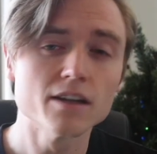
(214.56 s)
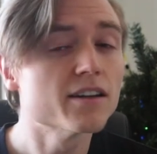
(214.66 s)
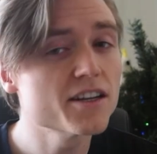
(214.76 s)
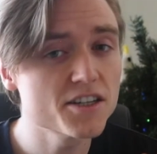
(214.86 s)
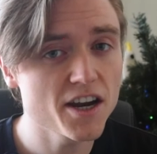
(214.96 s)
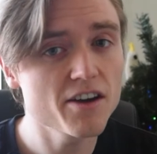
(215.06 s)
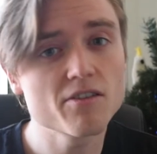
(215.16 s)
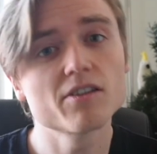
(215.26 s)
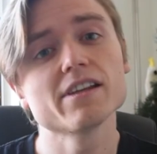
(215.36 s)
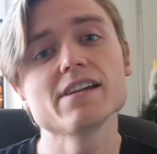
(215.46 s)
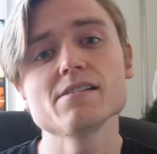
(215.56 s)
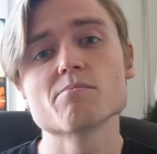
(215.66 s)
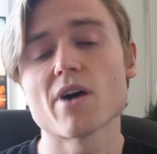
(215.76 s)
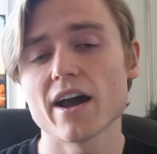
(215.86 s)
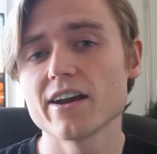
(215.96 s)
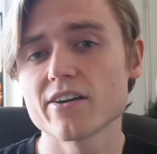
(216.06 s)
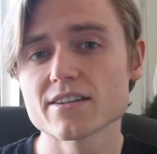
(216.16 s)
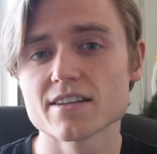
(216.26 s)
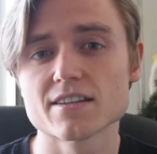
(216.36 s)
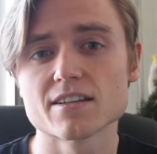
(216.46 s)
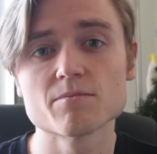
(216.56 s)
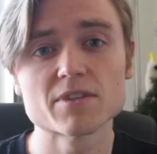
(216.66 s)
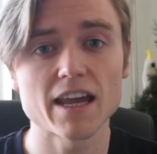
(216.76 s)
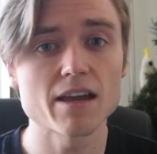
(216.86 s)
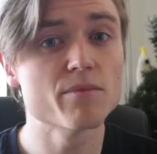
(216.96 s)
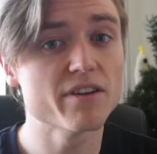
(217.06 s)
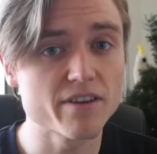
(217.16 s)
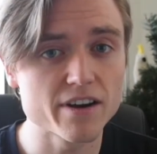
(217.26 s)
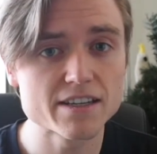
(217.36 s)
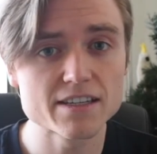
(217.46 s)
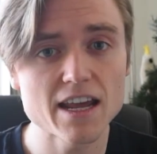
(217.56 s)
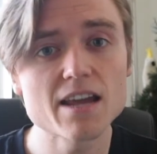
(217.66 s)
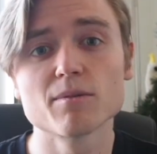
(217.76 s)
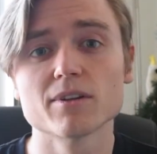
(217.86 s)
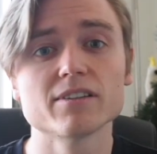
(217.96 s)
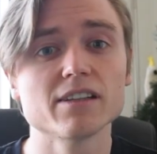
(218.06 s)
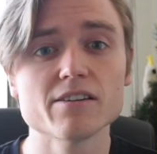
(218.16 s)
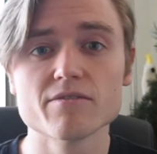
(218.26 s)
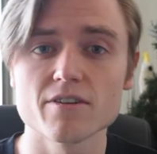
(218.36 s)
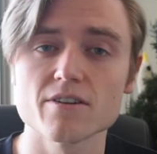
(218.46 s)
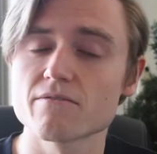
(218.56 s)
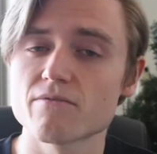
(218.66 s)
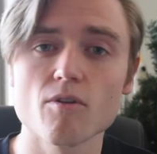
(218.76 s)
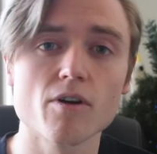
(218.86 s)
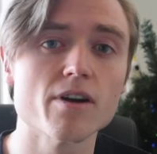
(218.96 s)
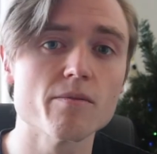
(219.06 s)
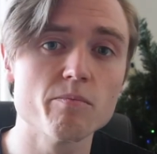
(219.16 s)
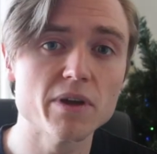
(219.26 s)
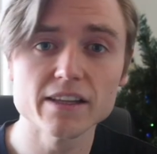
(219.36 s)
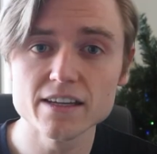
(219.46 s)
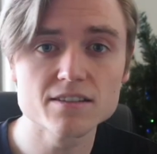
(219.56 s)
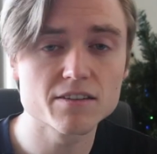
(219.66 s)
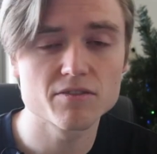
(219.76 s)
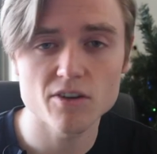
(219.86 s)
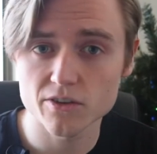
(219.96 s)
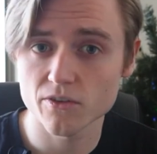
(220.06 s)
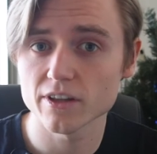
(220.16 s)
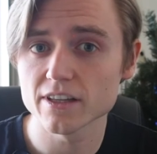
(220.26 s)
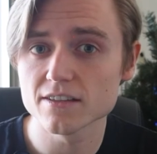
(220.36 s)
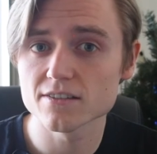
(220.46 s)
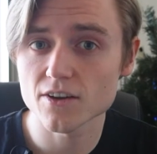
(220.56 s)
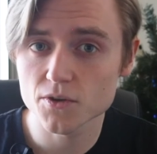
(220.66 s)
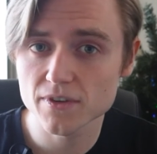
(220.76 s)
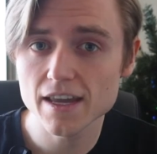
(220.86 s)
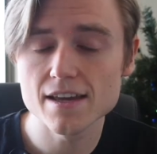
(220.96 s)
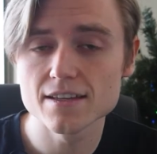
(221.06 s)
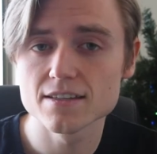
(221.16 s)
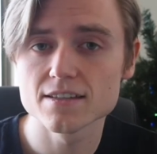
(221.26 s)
Now, generally, binary systems can be very stable and live for billions, if not trillions, of years.